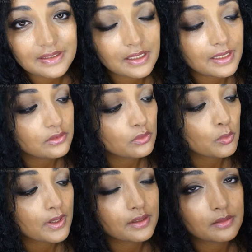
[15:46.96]
ventilate
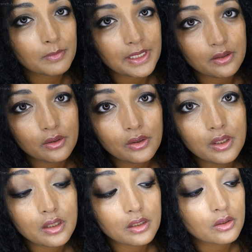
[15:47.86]
the wine better.
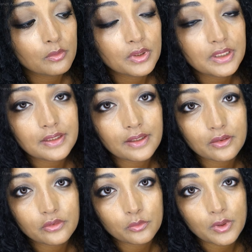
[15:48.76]
Normally
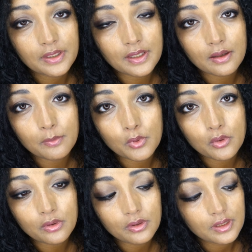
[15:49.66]
those wines are
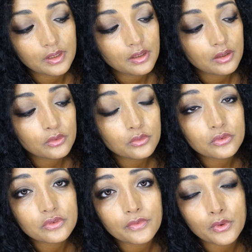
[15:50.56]
more
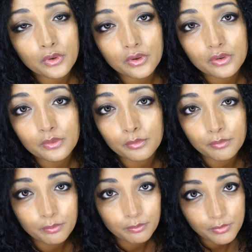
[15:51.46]
used for
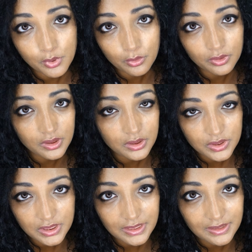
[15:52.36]

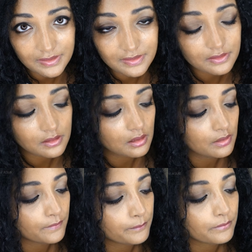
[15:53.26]
Burgundy's
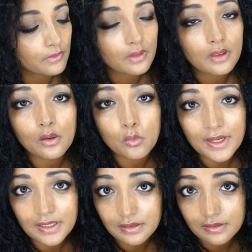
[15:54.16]

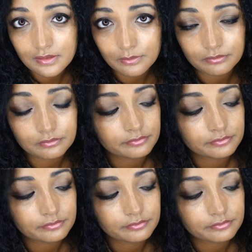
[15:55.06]
wines,